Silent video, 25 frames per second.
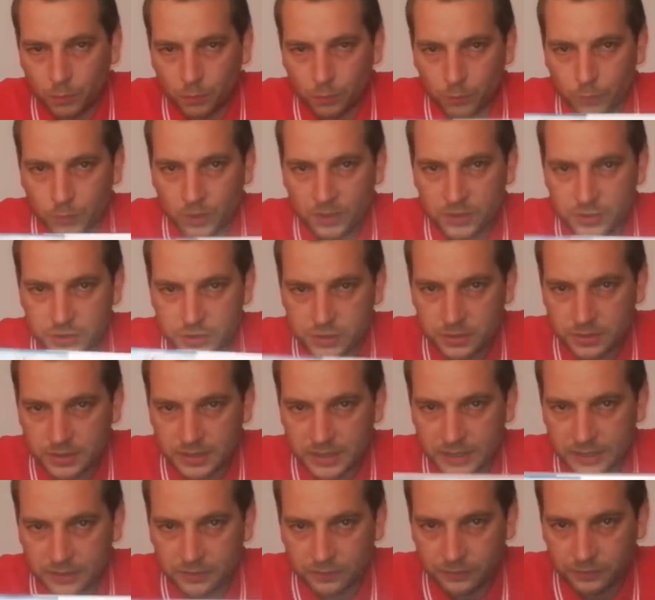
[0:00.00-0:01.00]
Once you
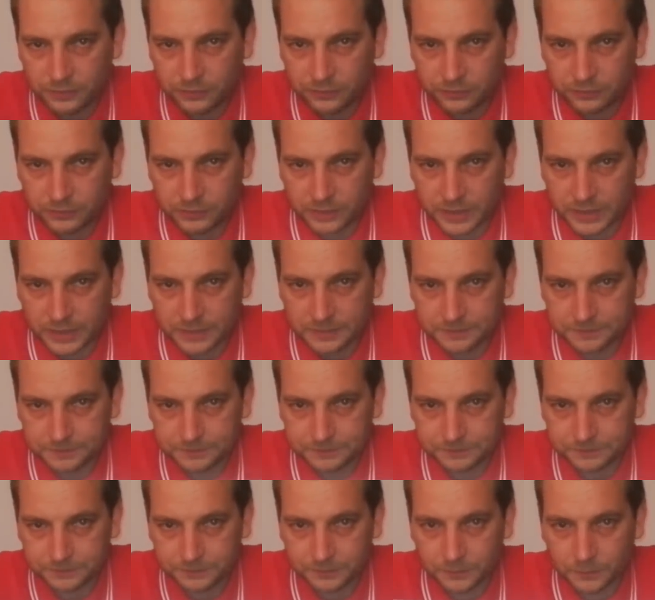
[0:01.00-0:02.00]
click on the screen,
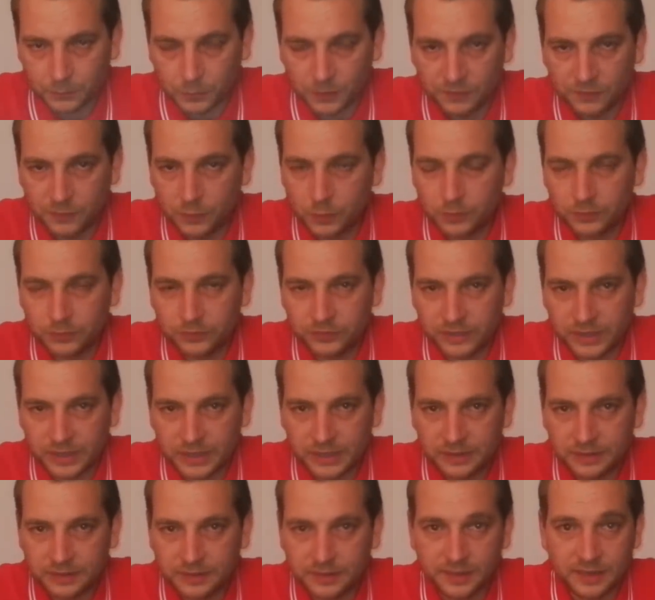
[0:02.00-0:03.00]
we've all
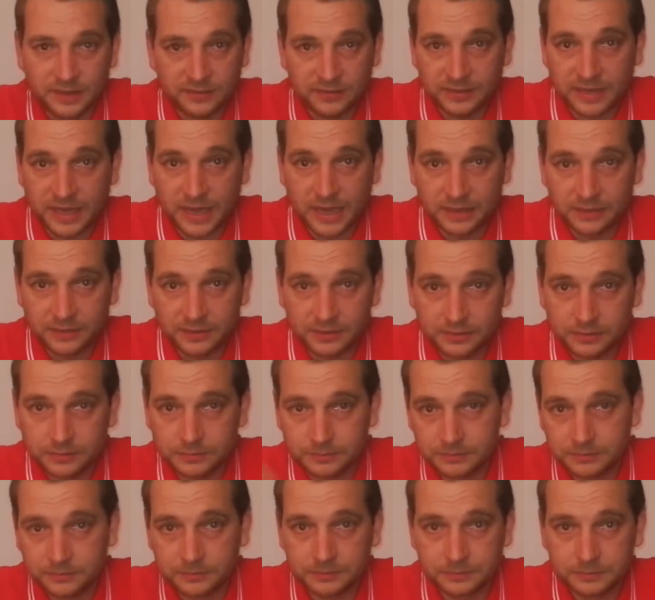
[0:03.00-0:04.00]
seen this ad,
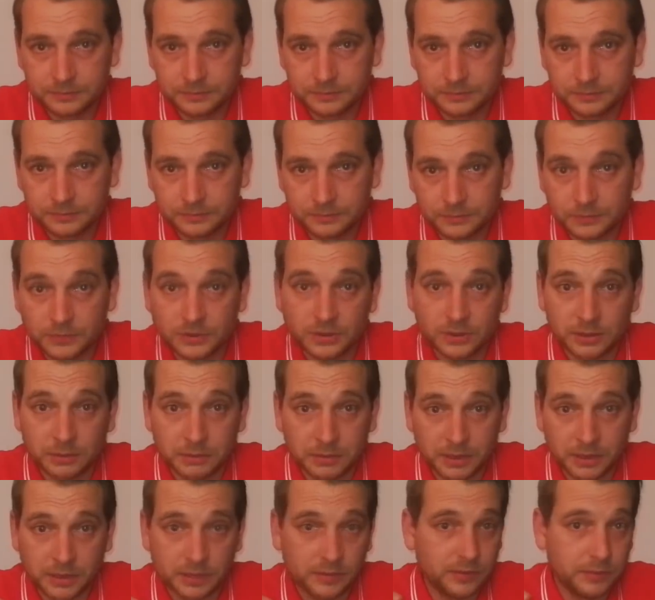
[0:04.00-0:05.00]
which I'm
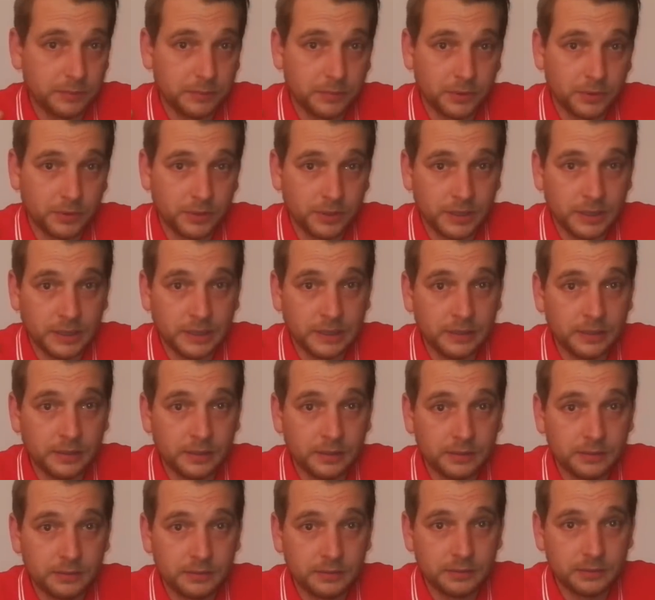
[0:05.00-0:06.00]
going to put in
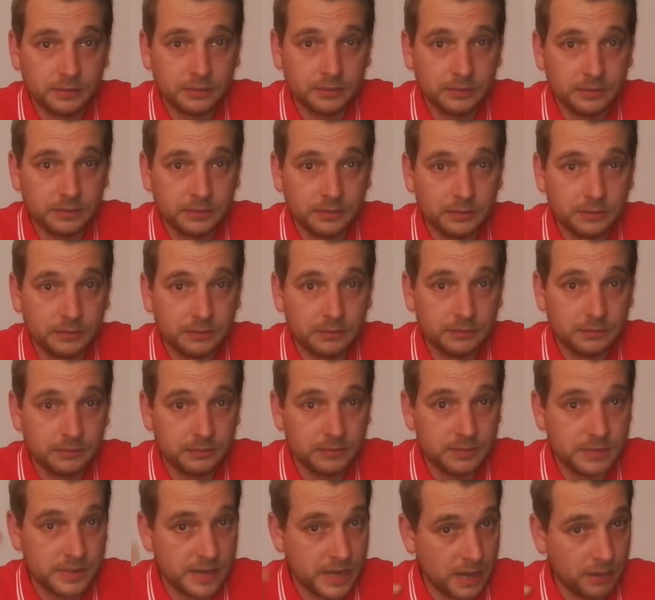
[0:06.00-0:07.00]

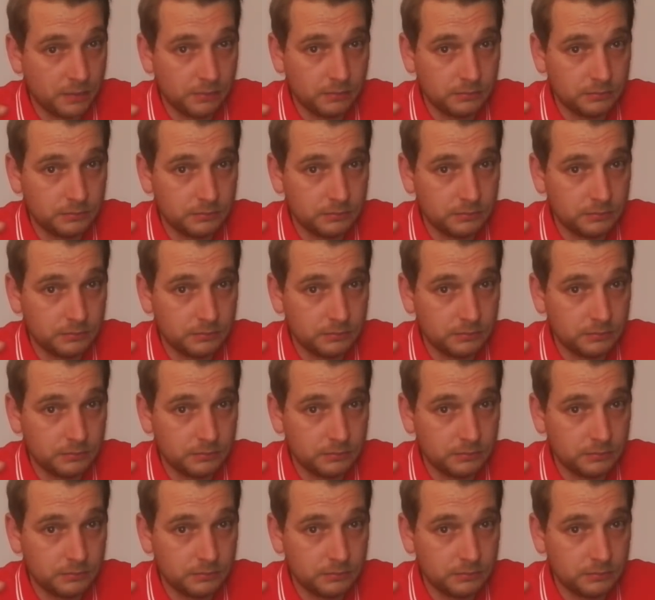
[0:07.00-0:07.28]
now.